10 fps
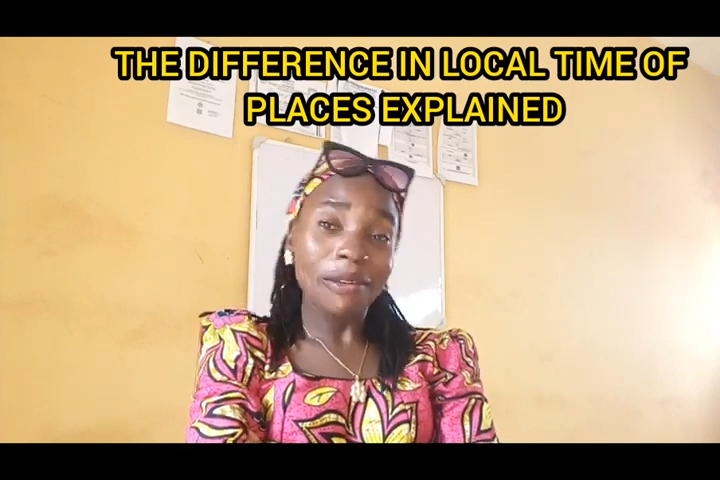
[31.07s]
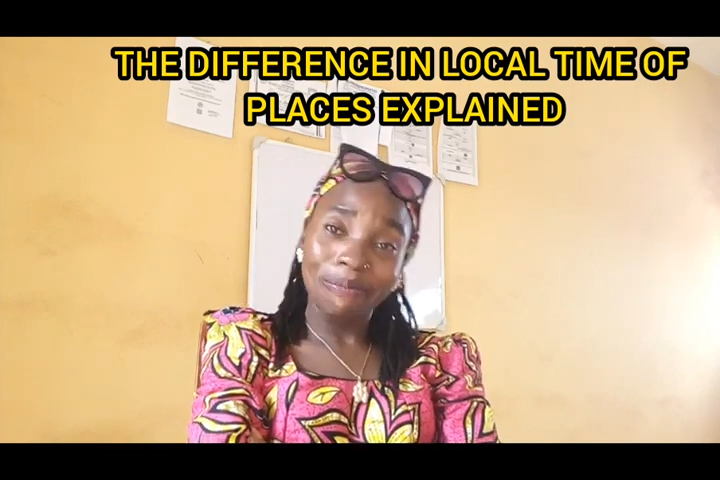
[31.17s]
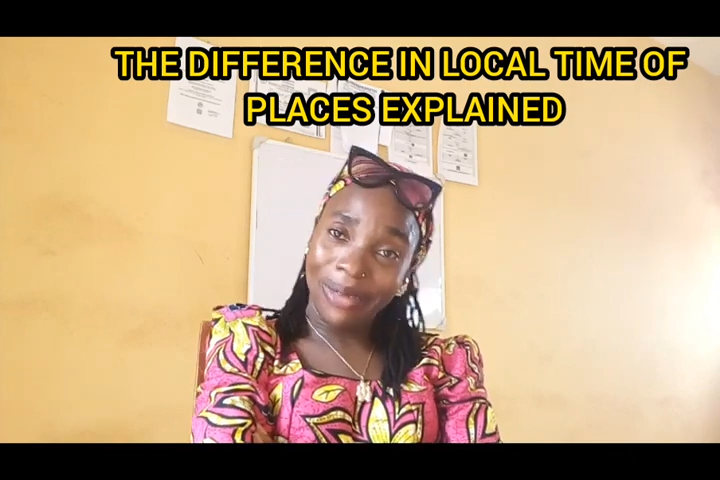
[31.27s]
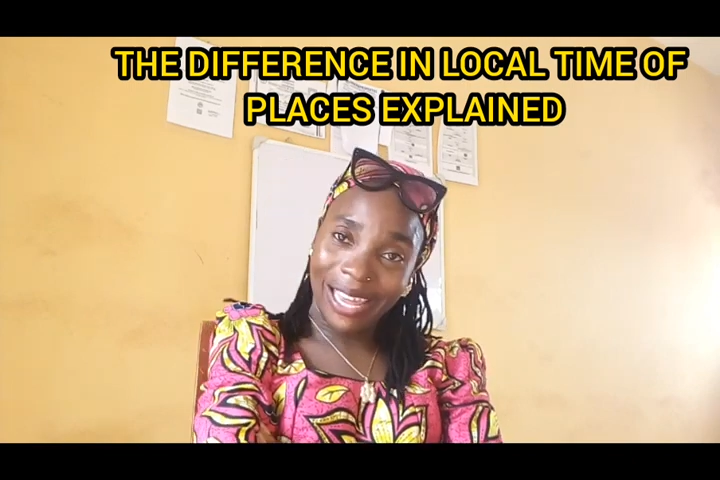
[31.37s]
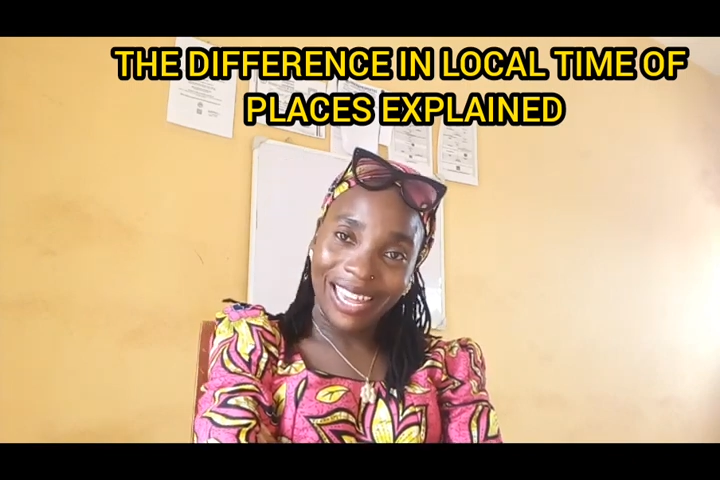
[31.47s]

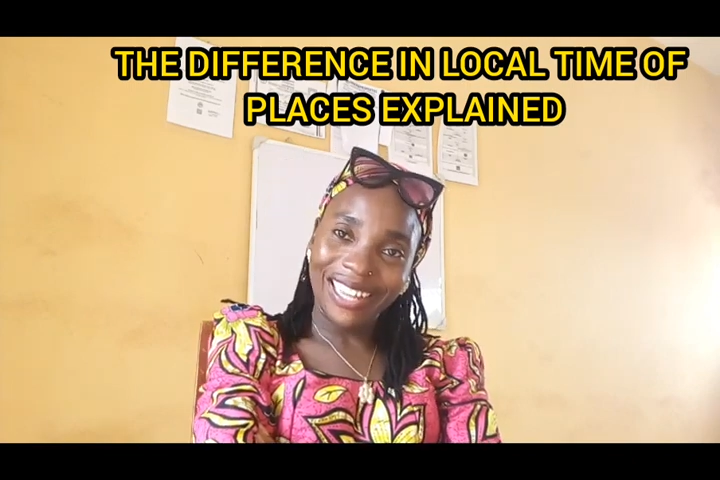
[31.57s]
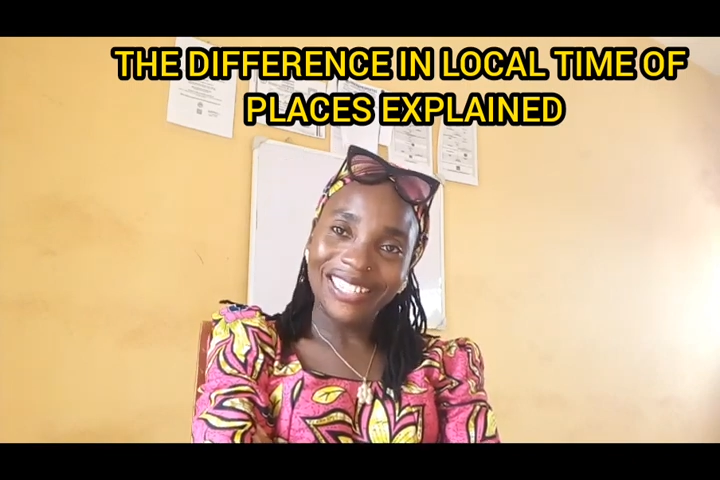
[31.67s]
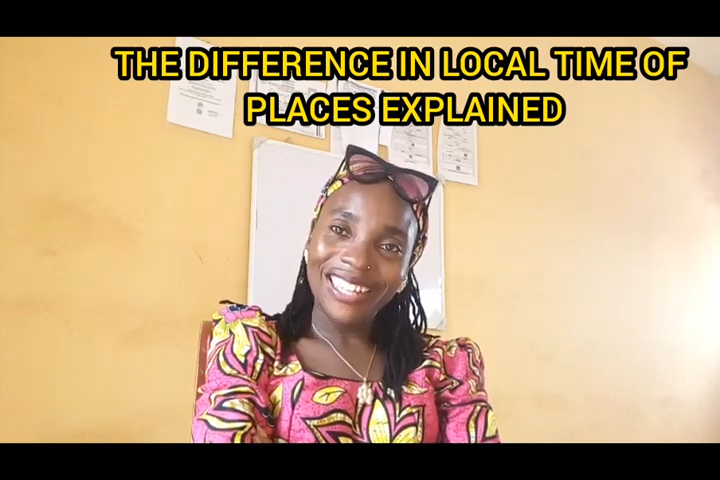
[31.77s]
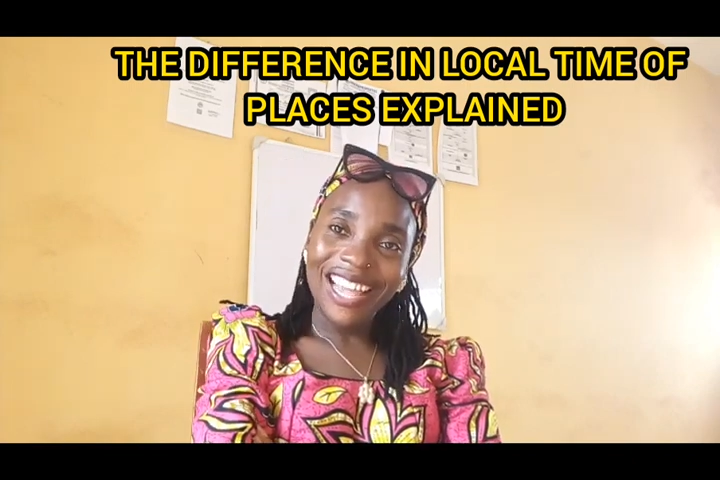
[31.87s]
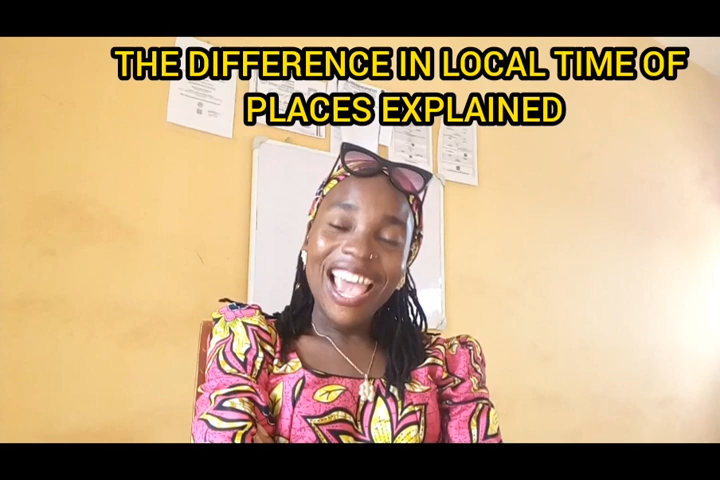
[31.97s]

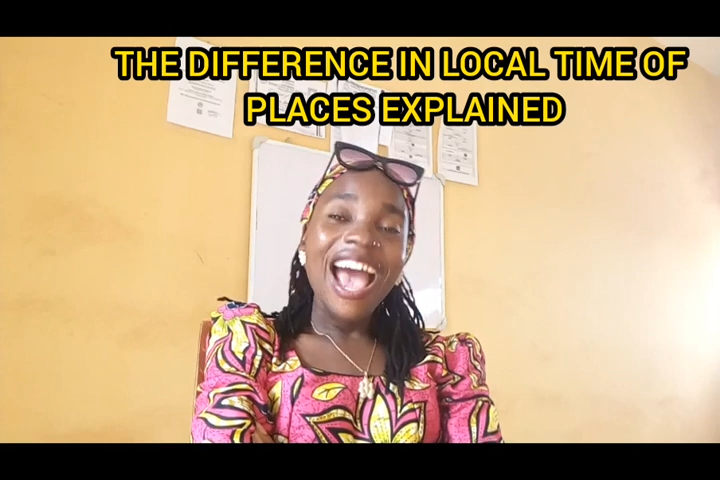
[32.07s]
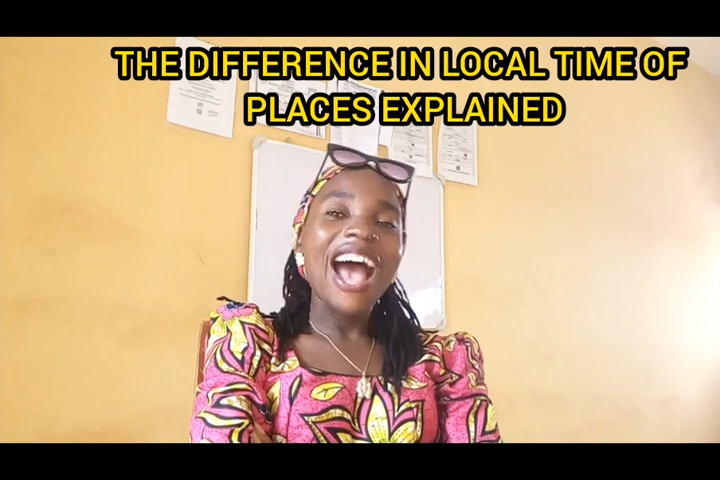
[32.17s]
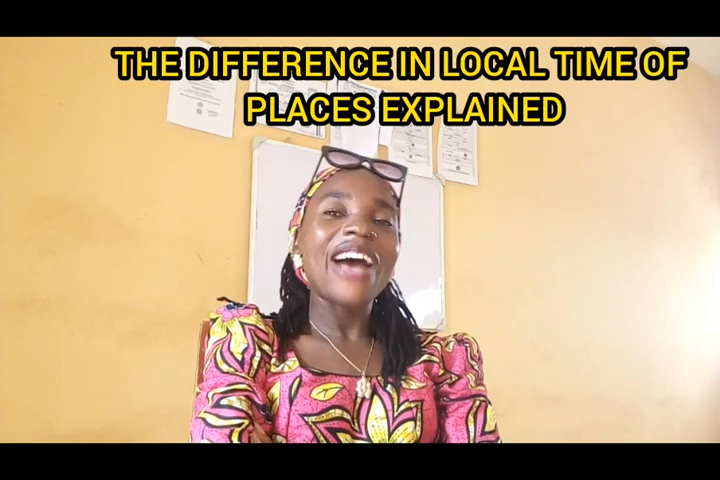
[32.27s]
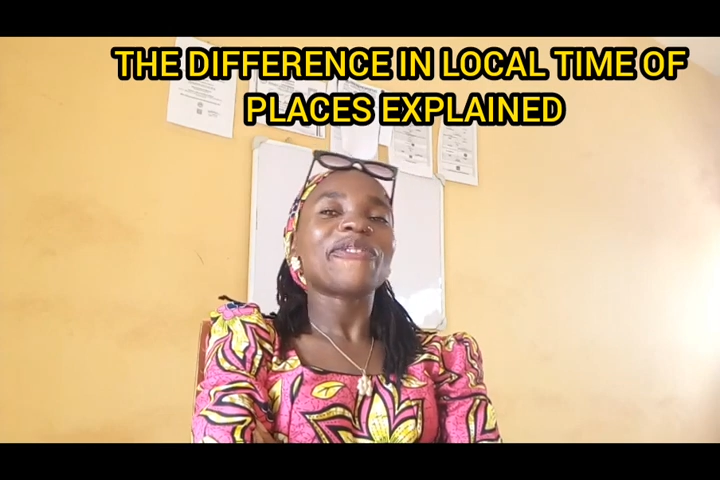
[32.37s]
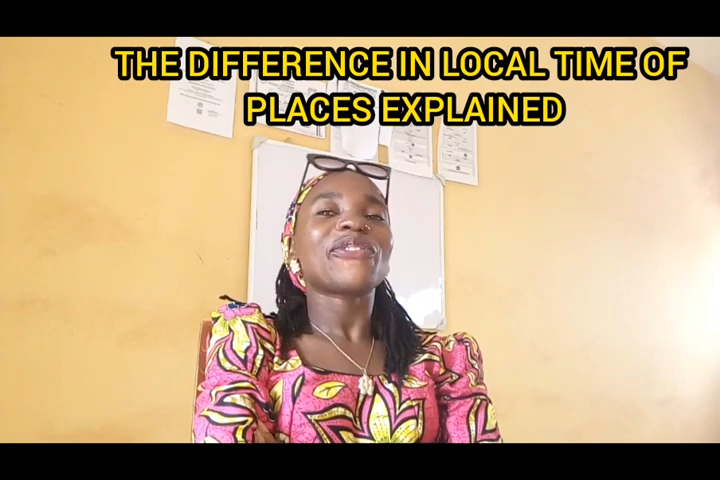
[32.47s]
but
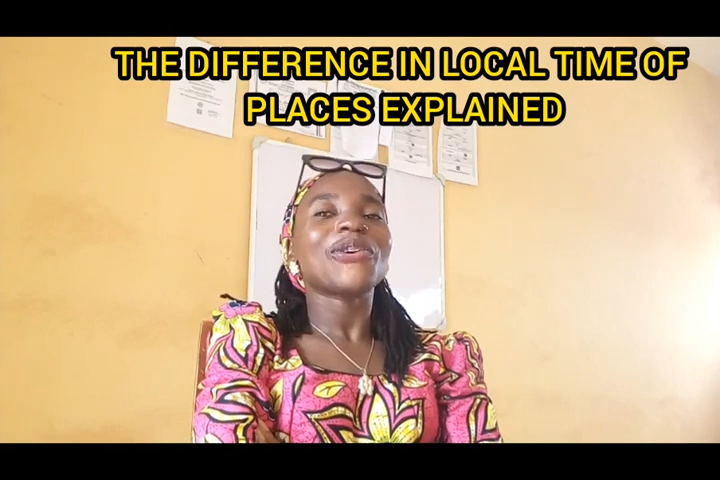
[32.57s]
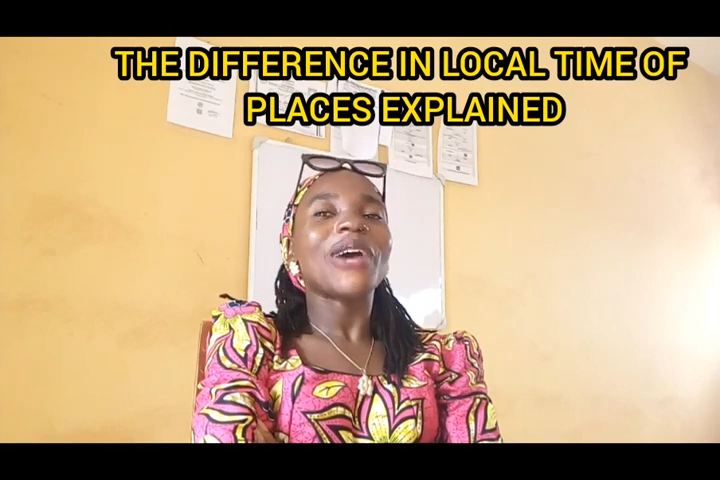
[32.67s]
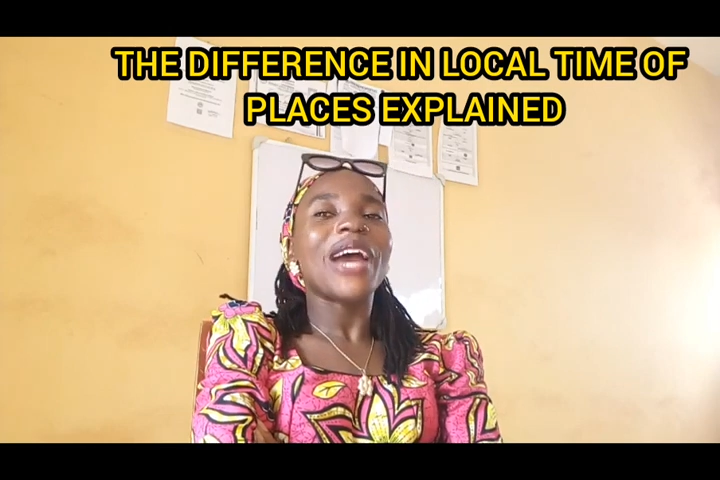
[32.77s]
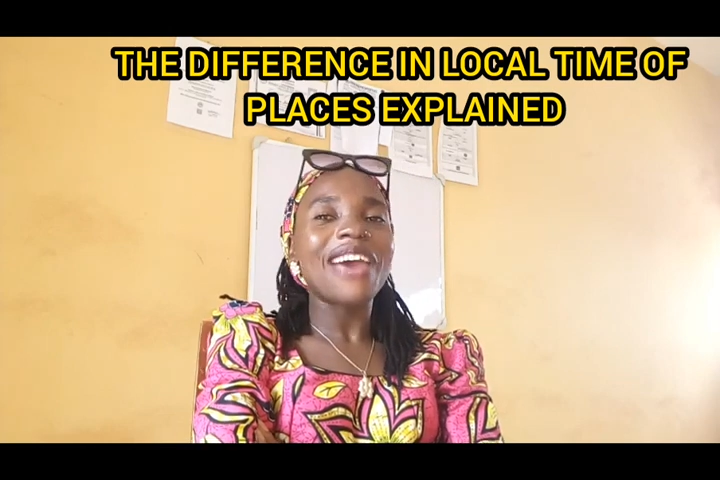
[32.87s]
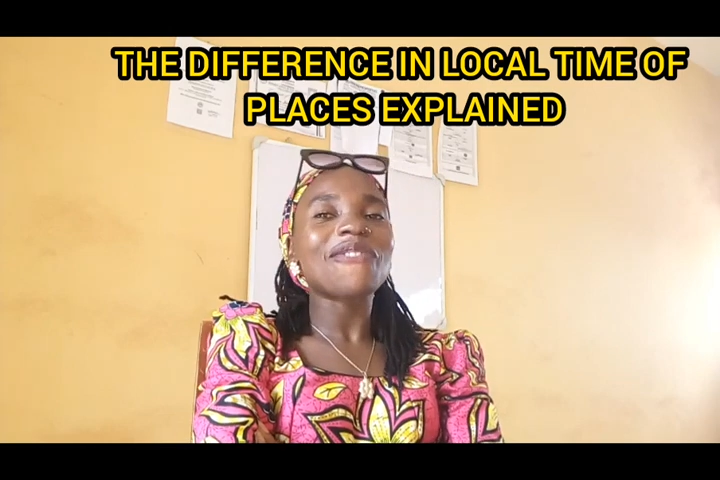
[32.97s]
have you
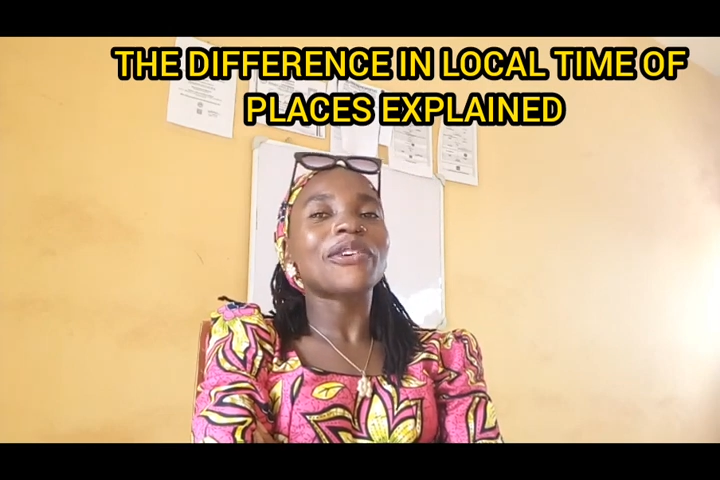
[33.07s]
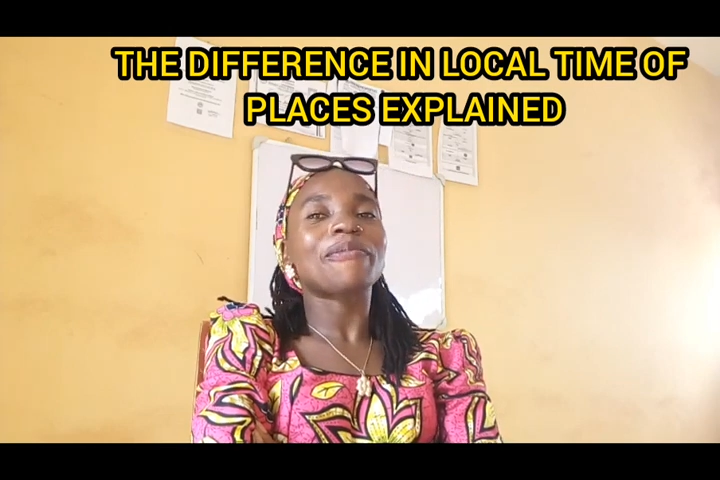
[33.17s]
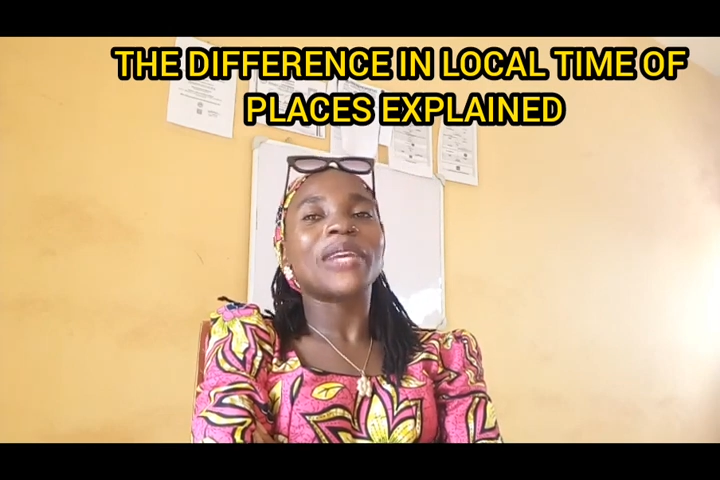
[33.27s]
ever